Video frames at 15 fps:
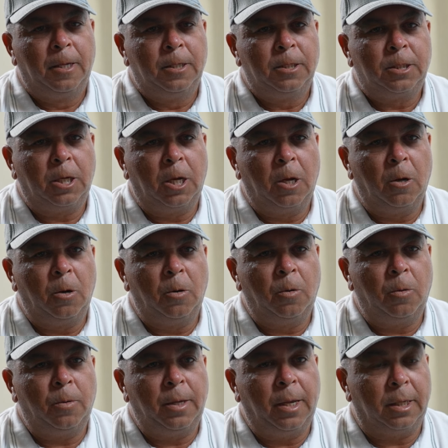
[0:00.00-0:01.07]

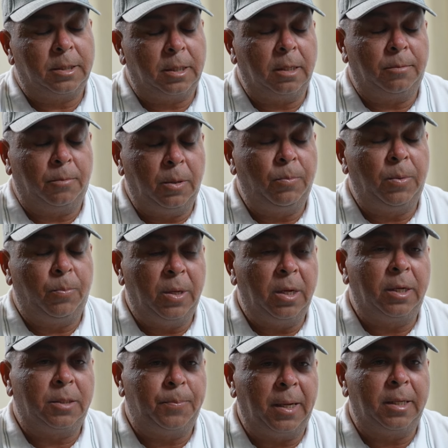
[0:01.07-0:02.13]
So, yes, we'd be
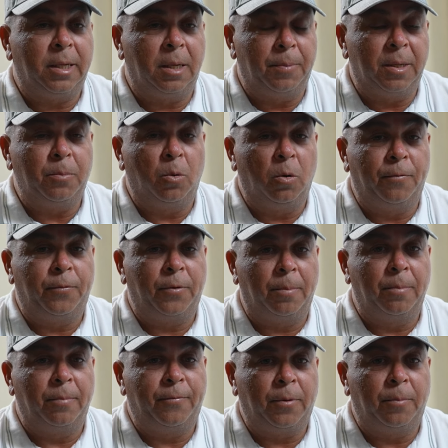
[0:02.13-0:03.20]
expecting a bit more
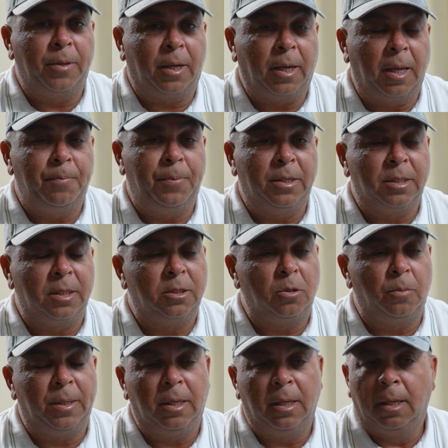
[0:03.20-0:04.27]
from the KPs and
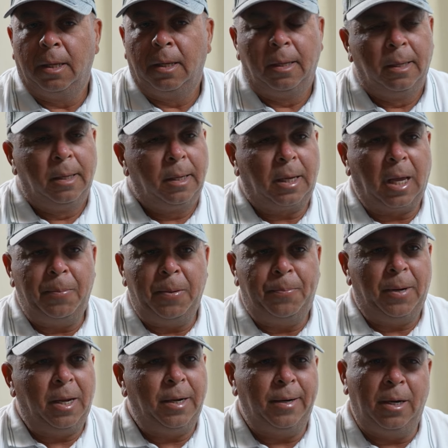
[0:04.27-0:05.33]
Zubi. KP
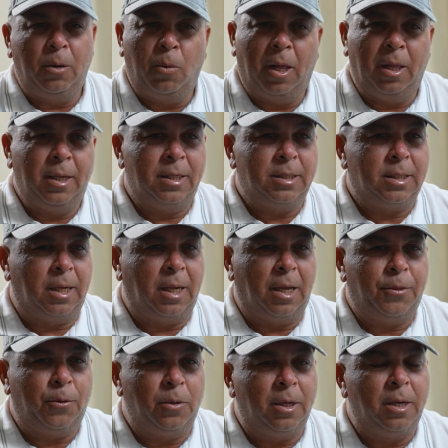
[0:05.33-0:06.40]
played really well yesterday. I
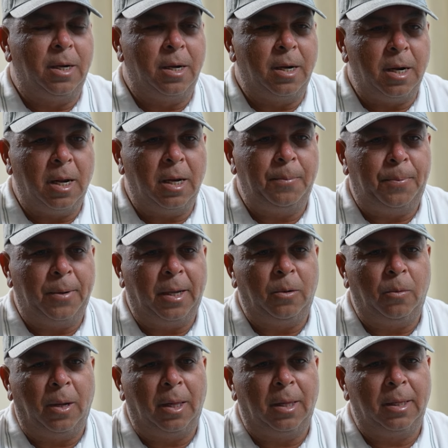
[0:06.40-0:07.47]
thought he really played
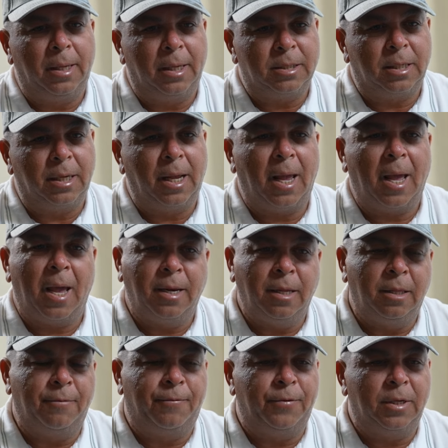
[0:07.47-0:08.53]
well yesterday and
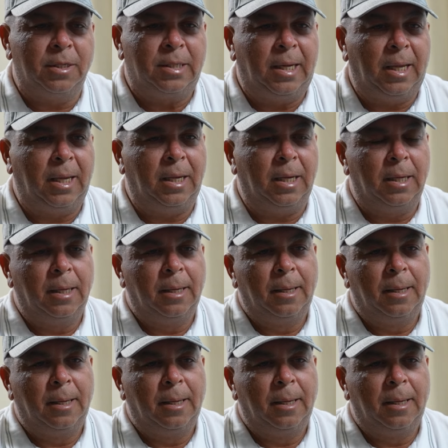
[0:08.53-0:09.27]
in the first dig.